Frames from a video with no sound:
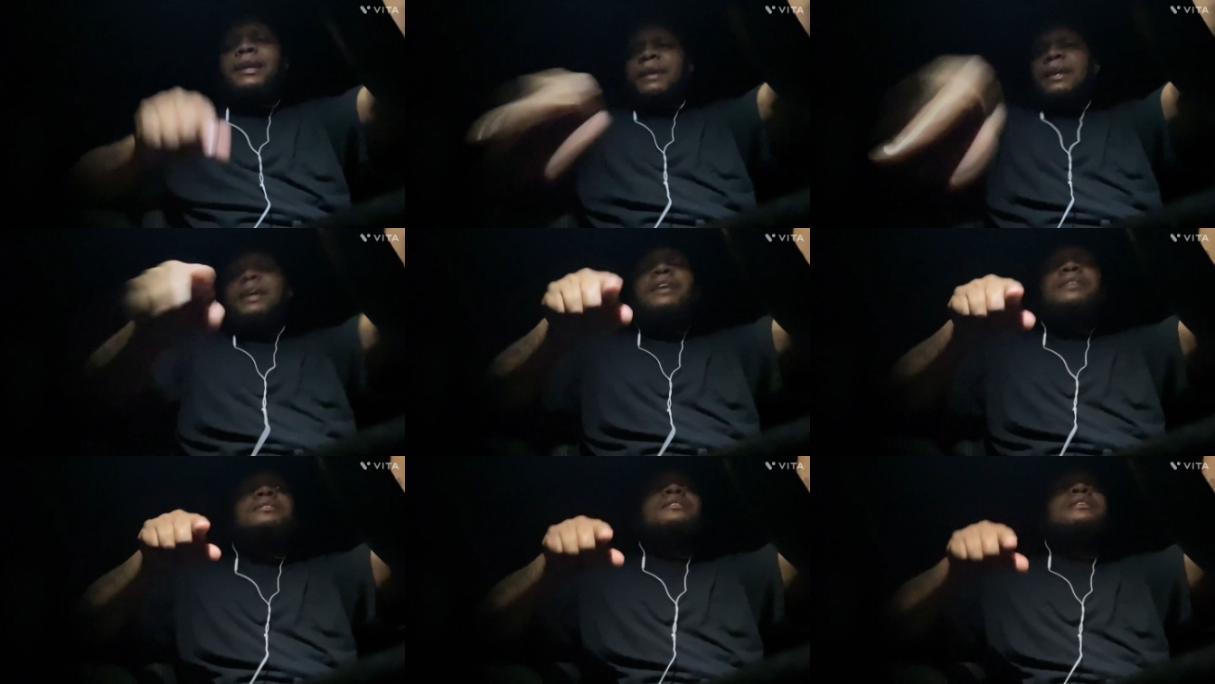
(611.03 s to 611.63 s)

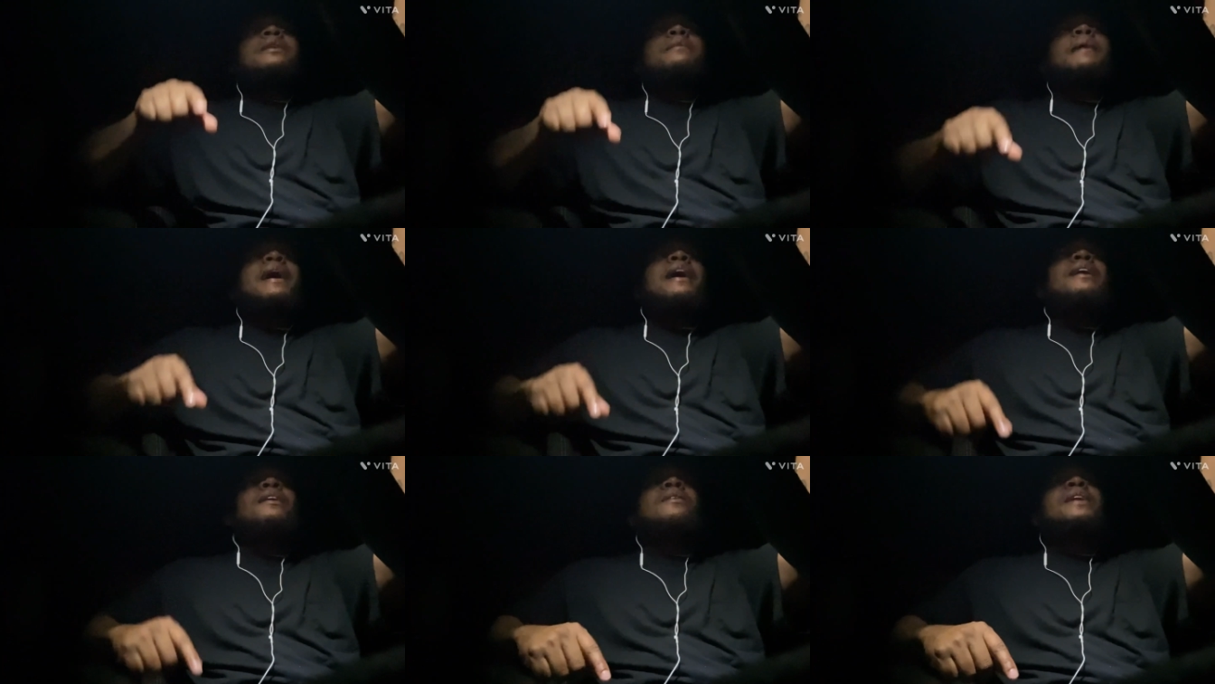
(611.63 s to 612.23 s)
you skip
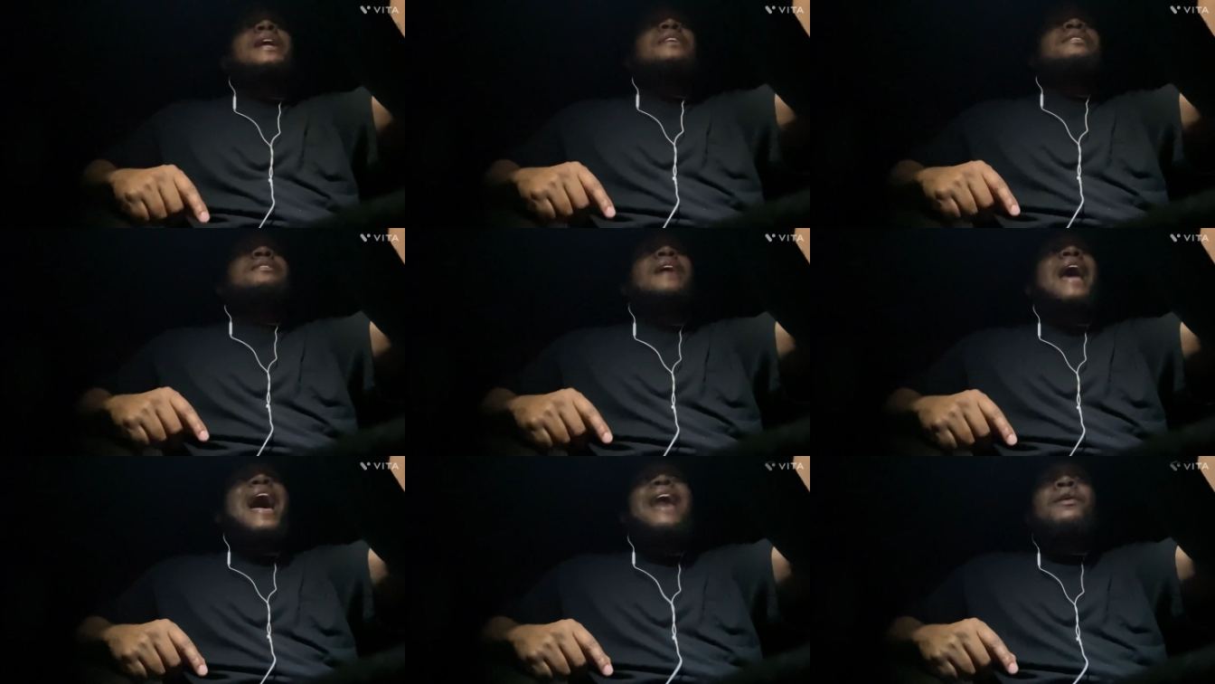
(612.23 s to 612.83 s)
ad on that
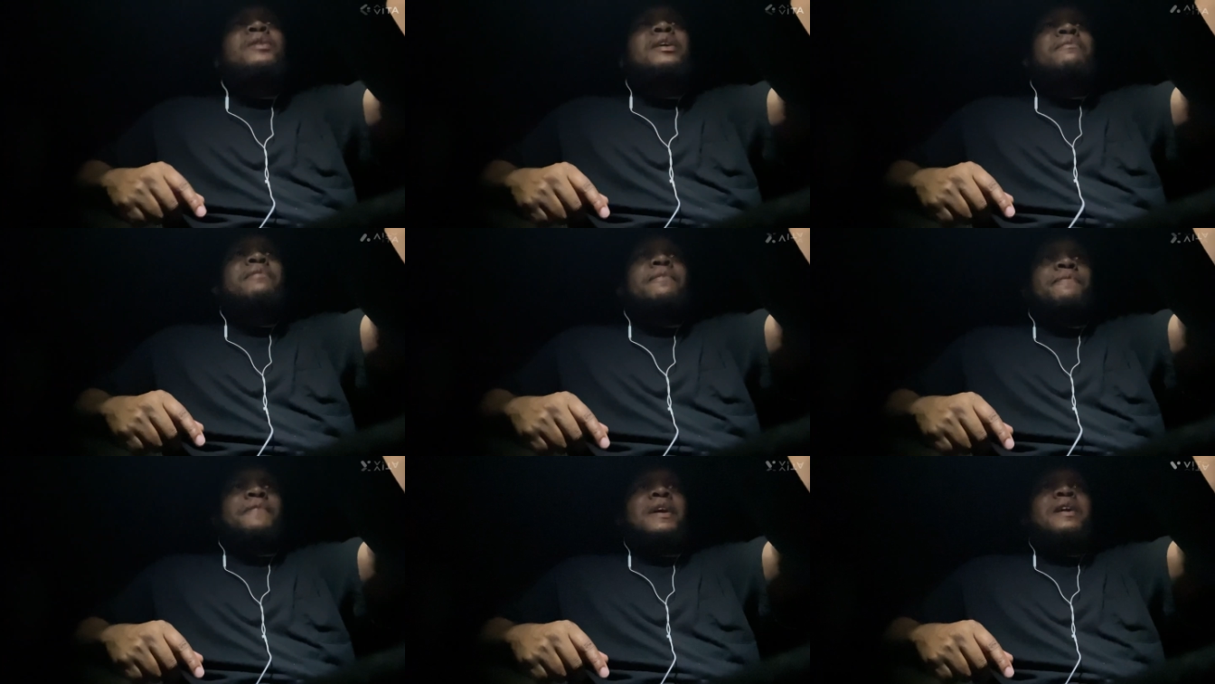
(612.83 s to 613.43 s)
shit. I don't give
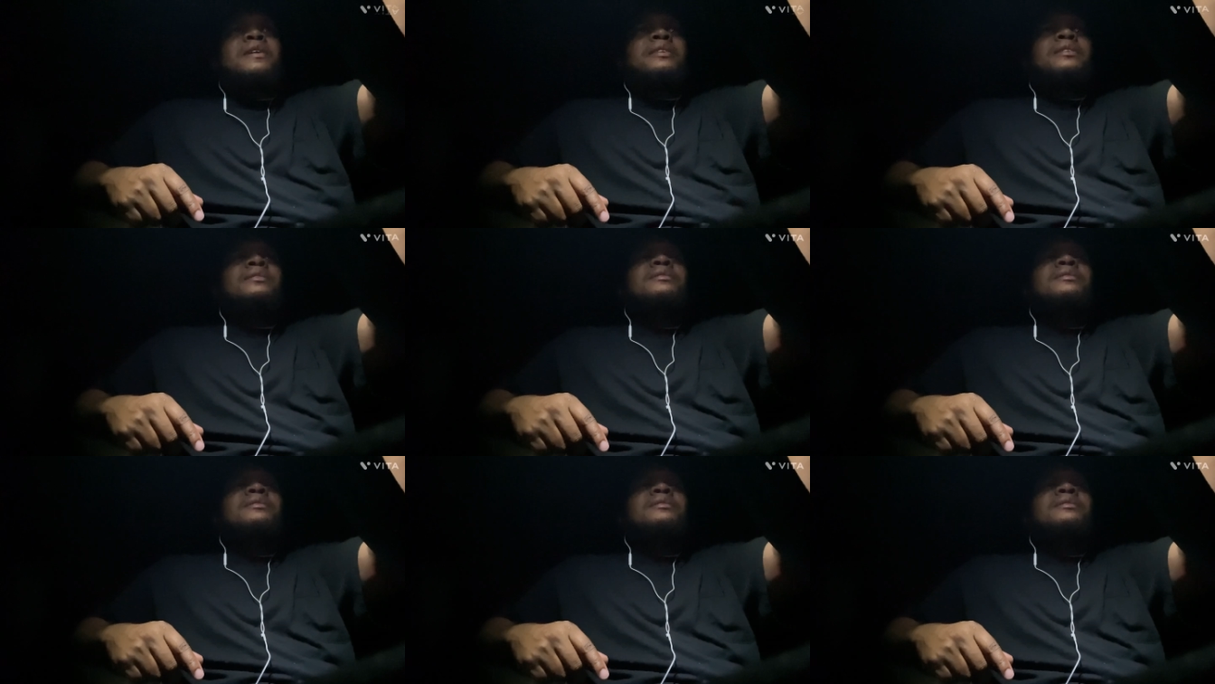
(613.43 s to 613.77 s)
a fuck.